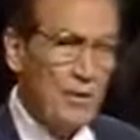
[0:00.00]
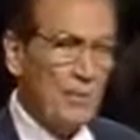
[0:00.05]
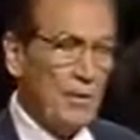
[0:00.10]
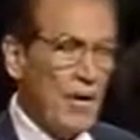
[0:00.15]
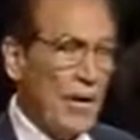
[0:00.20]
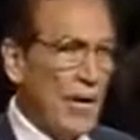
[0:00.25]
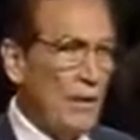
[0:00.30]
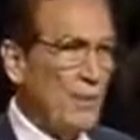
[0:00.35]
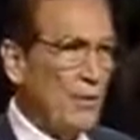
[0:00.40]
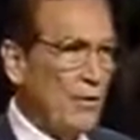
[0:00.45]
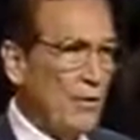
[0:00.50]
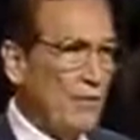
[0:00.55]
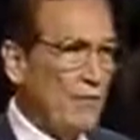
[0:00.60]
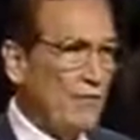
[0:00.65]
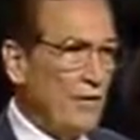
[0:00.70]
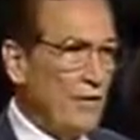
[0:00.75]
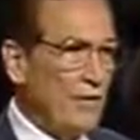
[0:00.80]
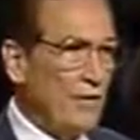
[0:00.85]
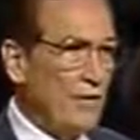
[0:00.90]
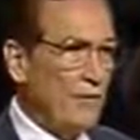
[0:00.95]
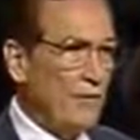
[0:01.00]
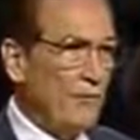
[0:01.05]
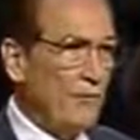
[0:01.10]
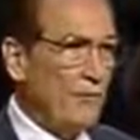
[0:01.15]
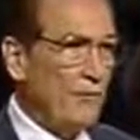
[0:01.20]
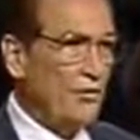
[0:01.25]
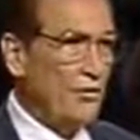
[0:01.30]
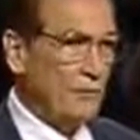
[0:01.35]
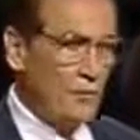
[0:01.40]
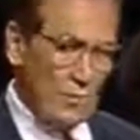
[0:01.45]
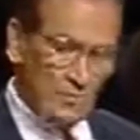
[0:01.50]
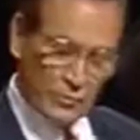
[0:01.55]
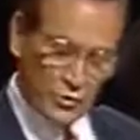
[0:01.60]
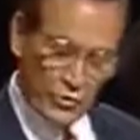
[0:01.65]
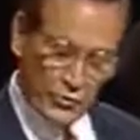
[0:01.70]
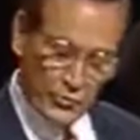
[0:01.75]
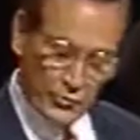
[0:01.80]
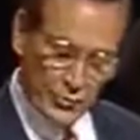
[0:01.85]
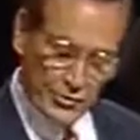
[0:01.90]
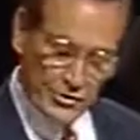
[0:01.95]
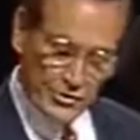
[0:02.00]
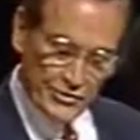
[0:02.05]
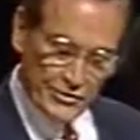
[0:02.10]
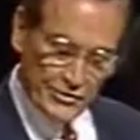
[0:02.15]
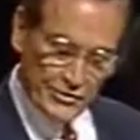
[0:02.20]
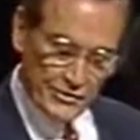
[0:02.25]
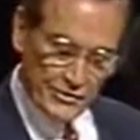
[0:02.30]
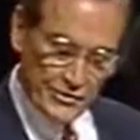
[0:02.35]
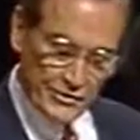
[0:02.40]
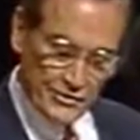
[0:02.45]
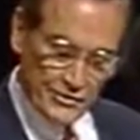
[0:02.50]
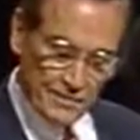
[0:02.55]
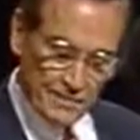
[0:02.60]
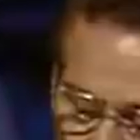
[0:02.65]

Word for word: but I believe in Him for scriptural reasons.